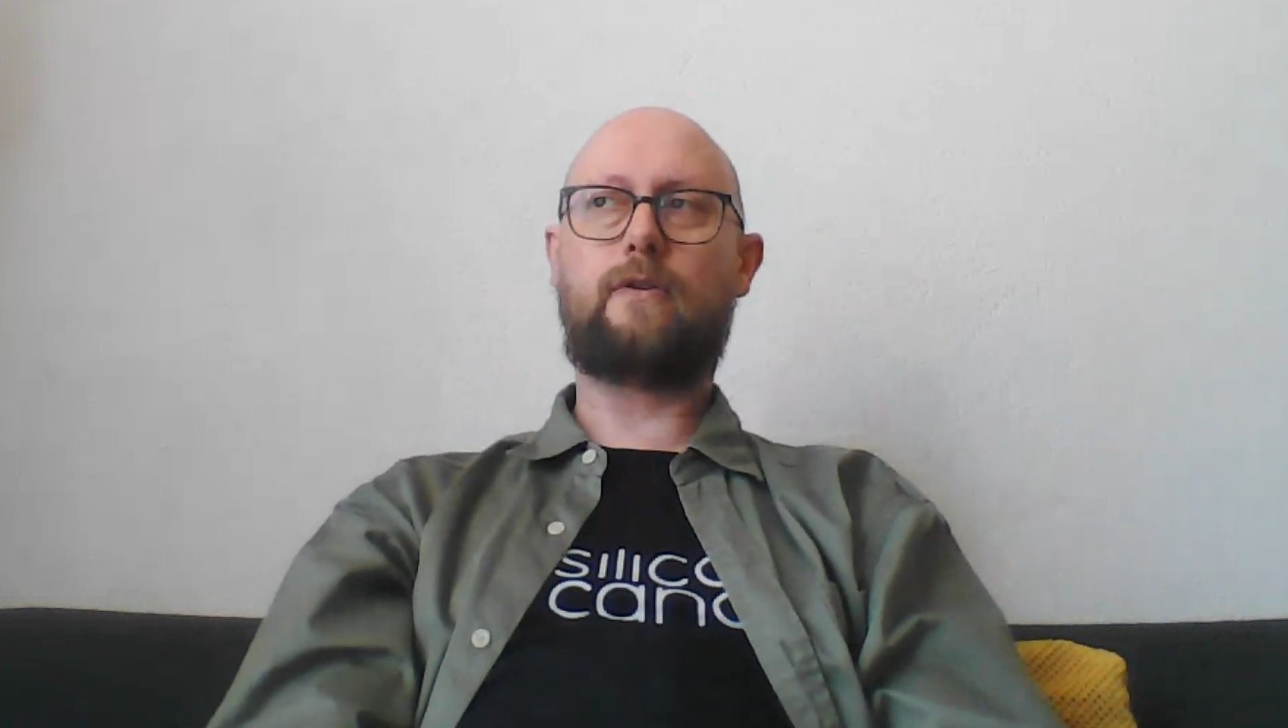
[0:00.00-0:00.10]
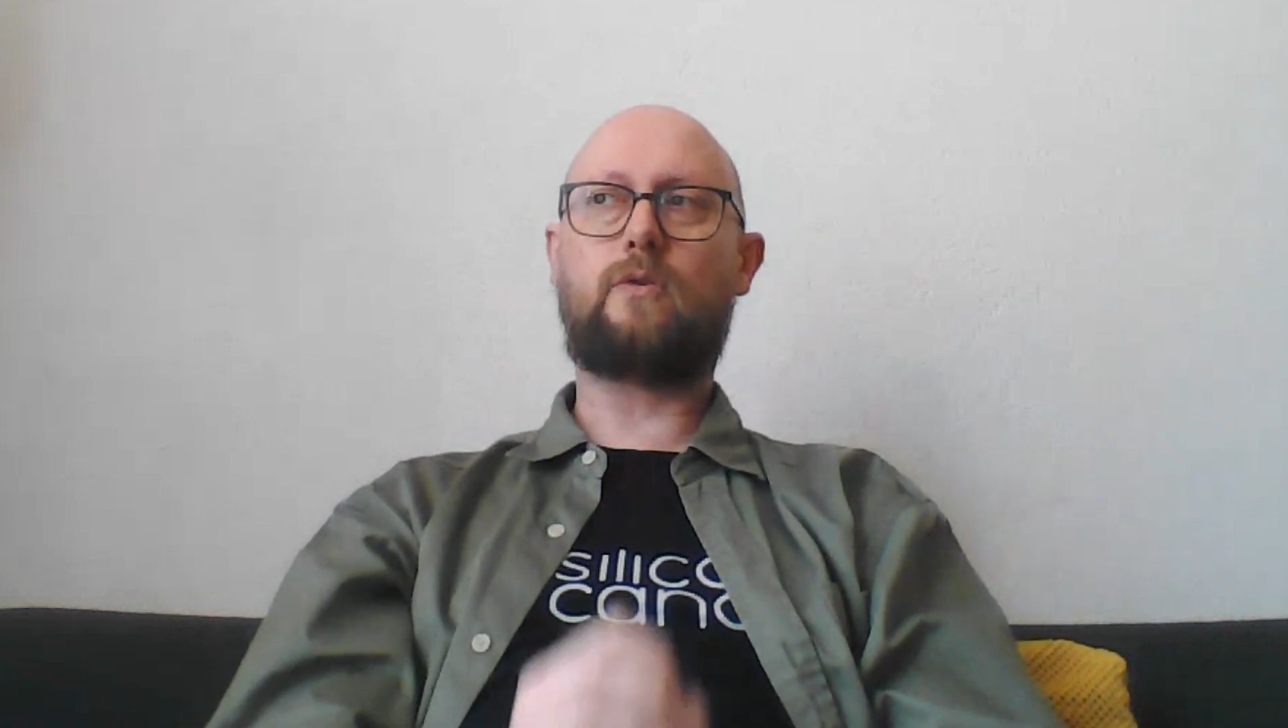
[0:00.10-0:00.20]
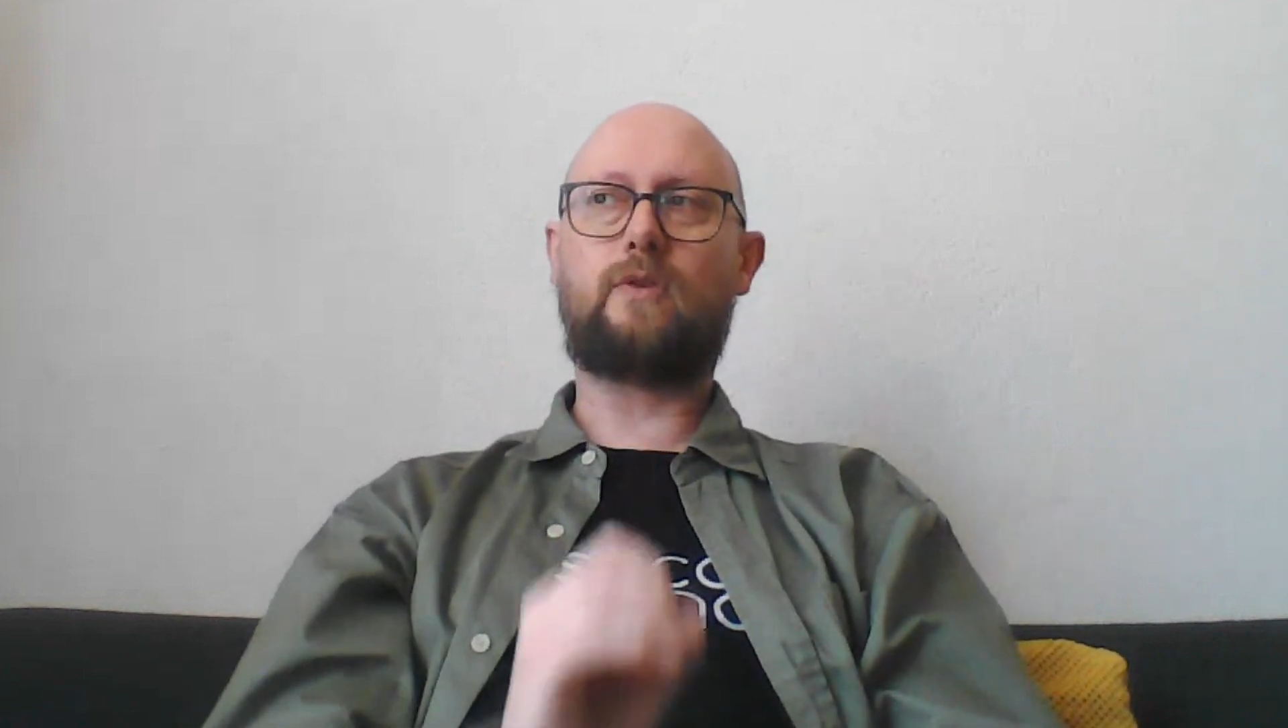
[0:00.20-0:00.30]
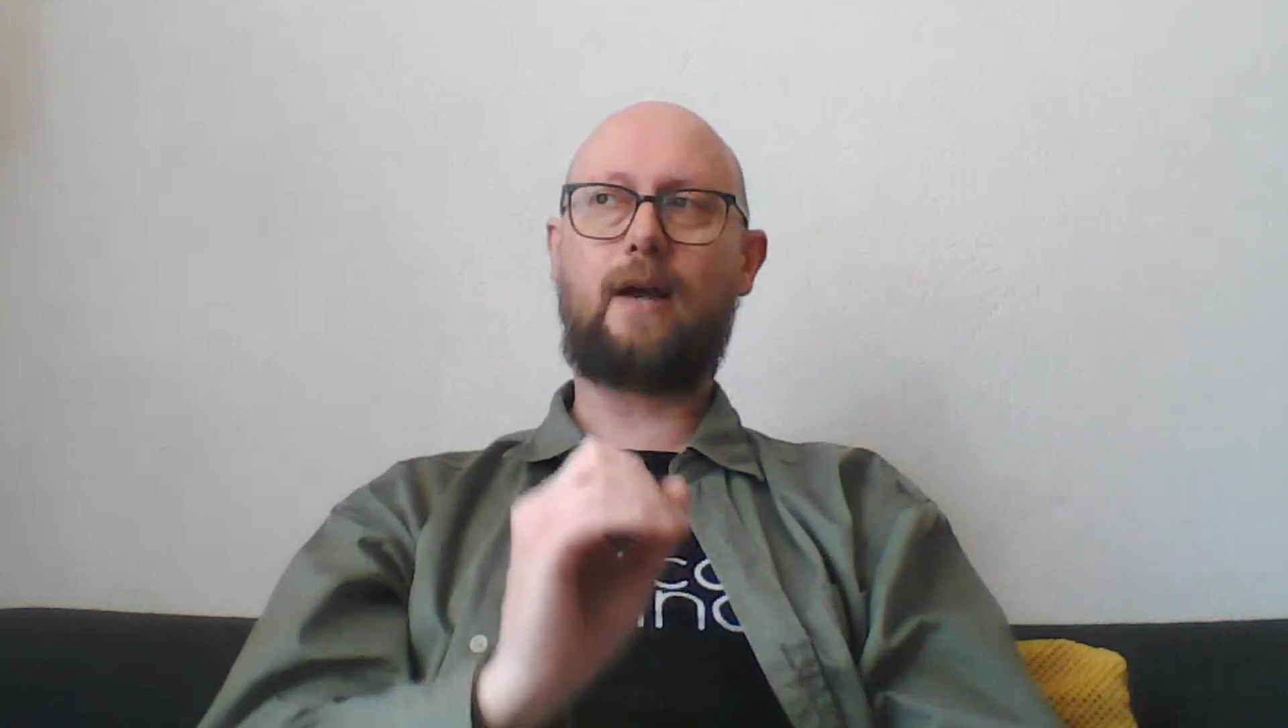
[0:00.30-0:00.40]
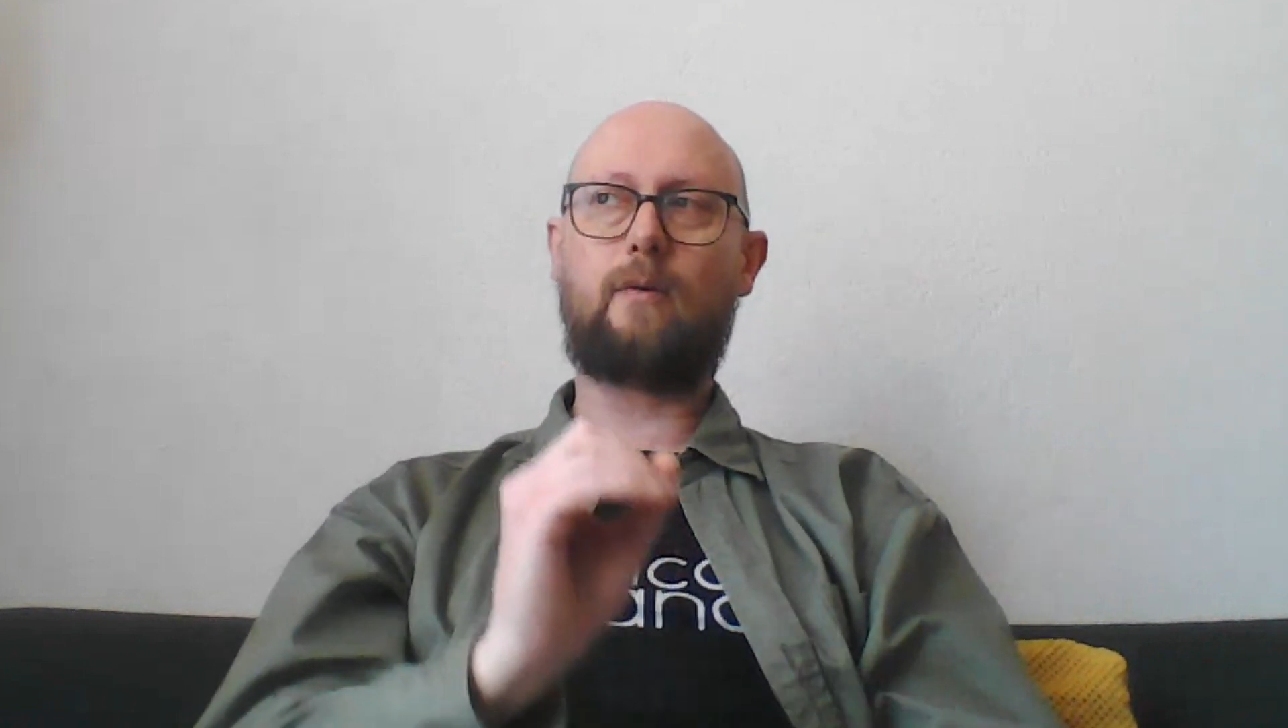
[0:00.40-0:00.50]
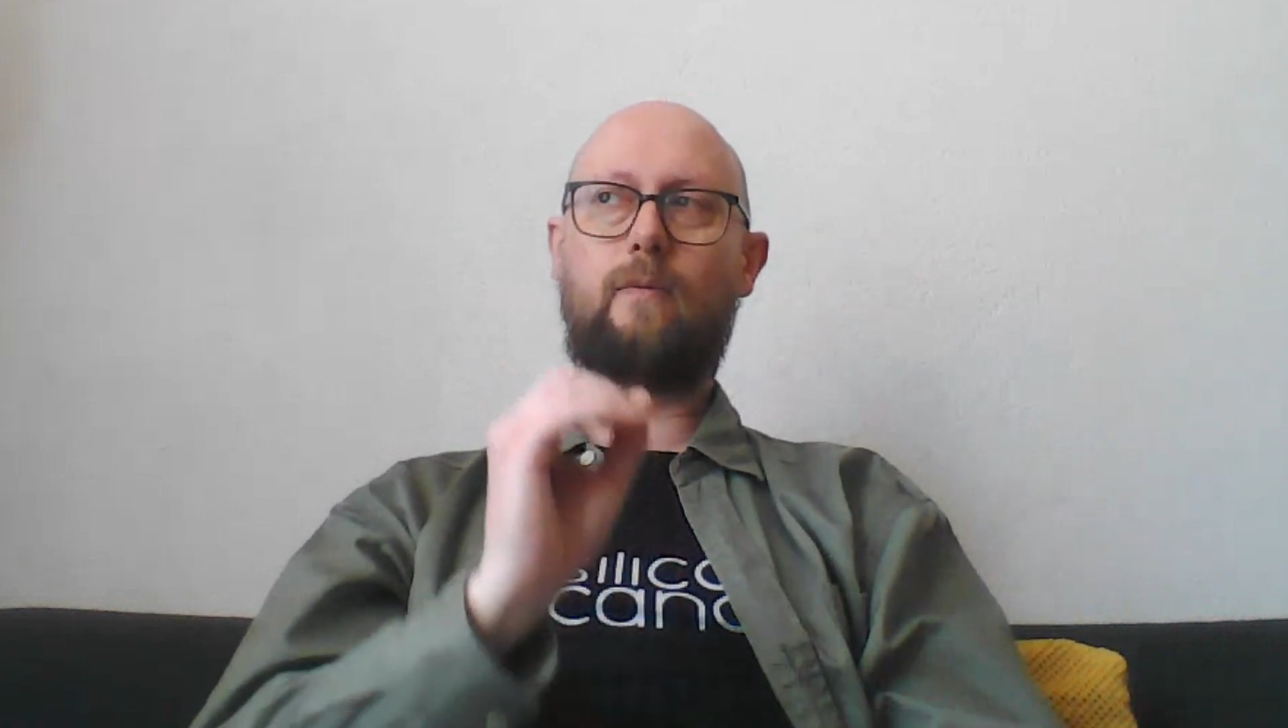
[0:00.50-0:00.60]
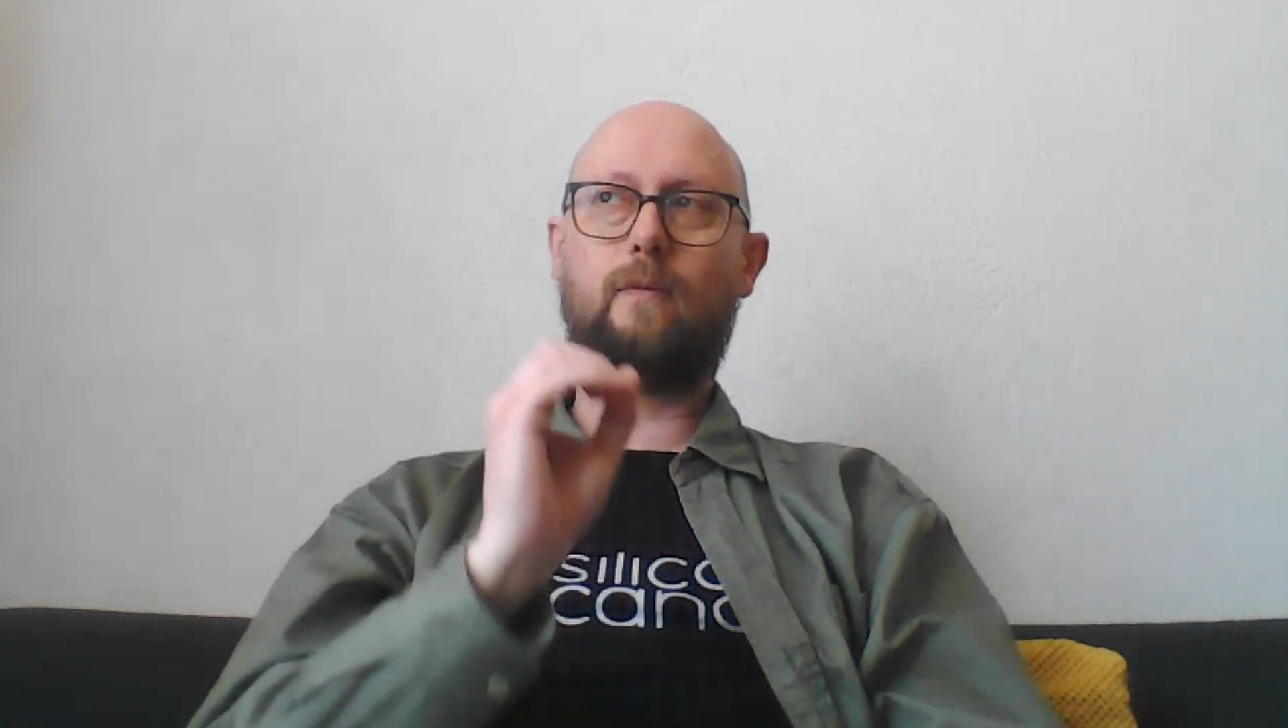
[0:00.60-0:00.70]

you that